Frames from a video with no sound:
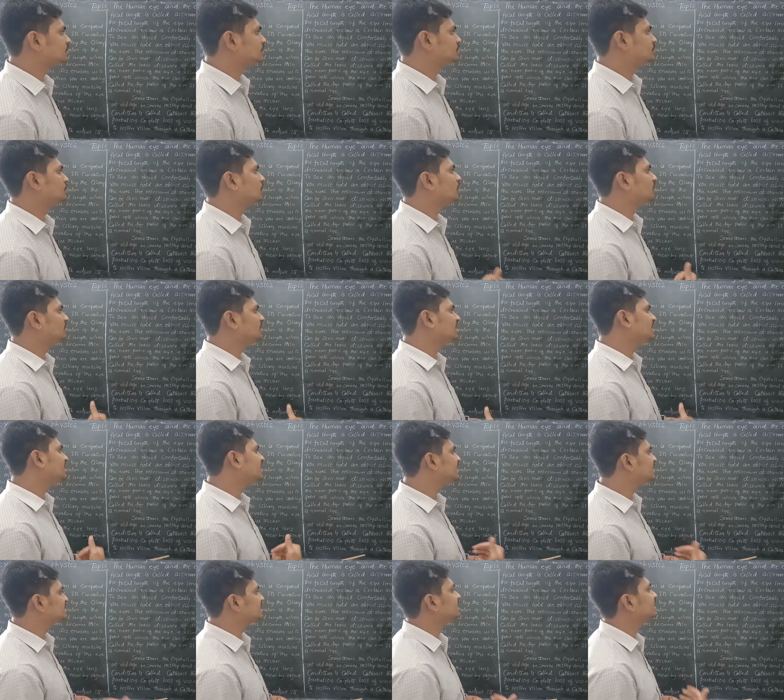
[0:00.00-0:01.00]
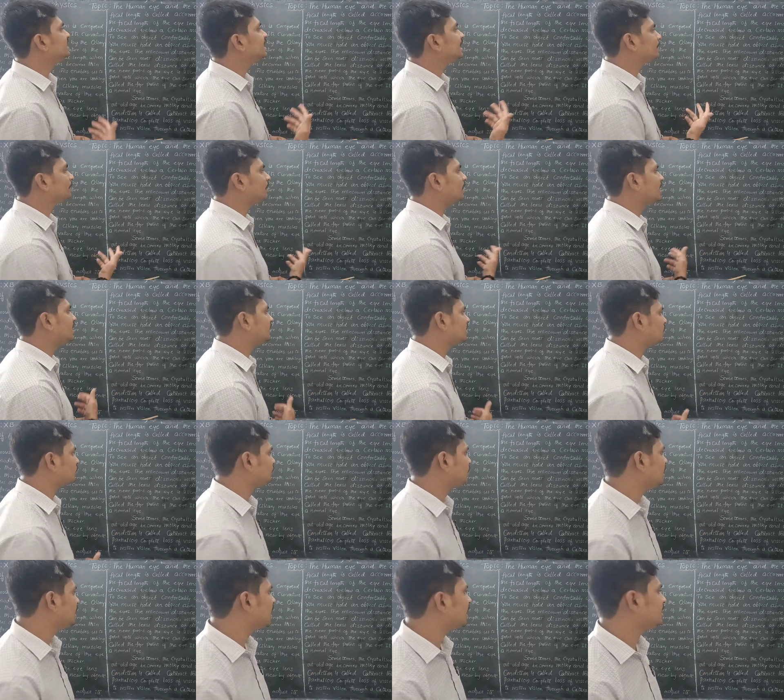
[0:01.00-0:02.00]
so that it is a near point
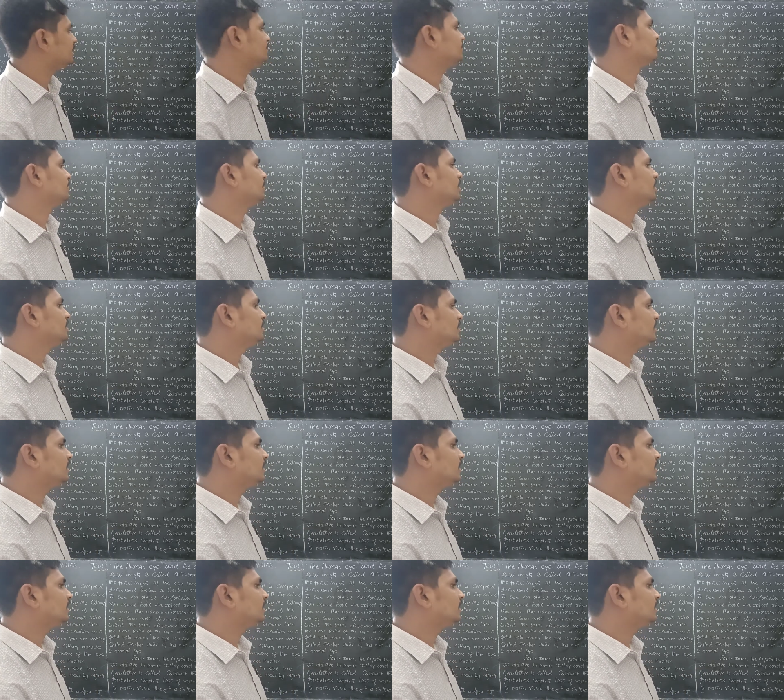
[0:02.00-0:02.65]
of the eye.